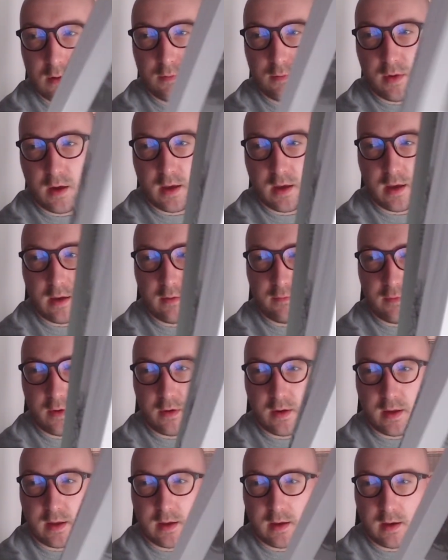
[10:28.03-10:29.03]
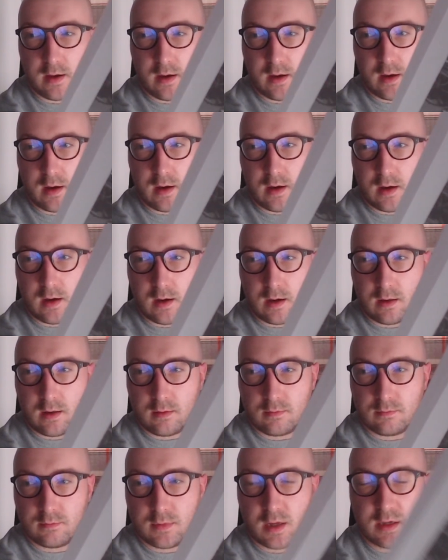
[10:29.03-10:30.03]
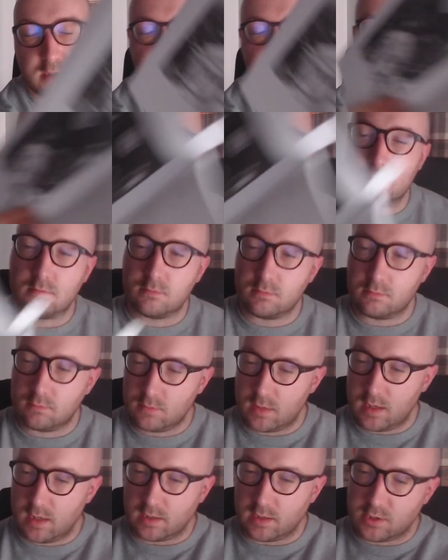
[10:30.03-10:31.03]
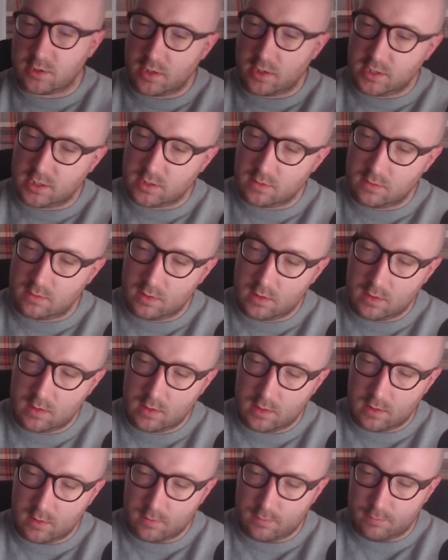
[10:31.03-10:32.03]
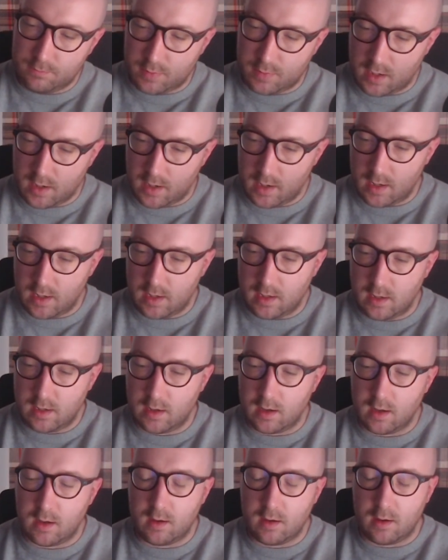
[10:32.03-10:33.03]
by a very nice illustration by